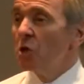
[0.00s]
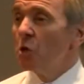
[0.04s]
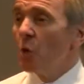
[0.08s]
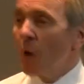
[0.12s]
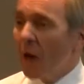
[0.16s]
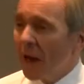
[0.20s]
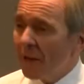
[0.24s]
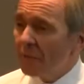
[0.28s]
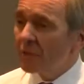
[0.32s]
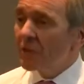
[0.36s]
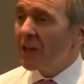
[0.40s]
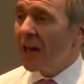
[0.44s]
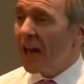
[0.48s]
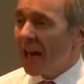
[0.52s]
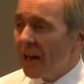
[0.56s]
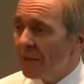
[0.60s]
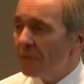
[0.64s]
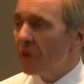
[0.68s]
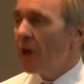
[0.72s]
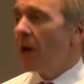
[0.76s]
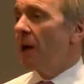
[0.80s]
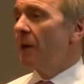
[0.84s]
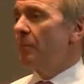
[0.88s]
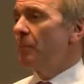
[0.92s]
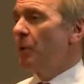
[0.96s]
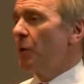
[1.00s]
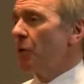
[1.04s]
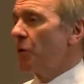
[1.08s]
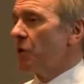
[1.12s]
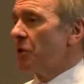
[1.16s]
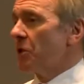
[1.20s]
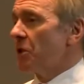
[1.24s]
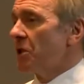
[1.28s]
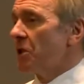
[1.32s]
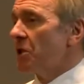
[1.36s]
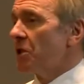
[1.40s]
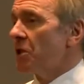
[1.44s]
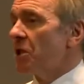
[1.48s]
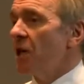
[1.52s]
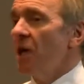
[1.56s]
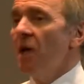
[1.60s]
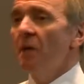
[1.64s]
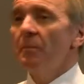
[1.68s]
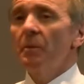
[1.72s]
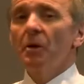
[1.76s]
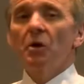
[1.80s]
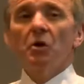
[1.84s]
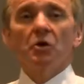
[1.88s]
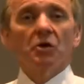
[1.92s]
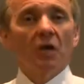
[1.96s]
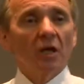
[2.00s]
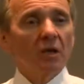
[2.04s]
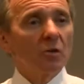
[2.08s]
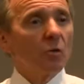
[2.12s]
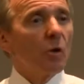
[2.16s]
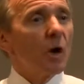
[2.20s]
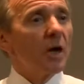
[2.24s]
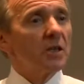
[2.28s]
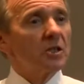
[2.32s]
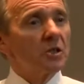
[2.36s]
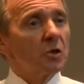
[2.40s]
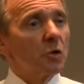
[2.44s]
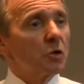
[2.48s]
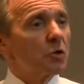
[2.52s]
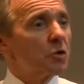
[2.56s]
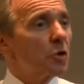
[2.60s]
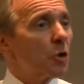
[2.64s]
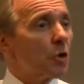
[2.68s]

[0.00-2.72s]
You have to have a hypothesis, because otherwise you're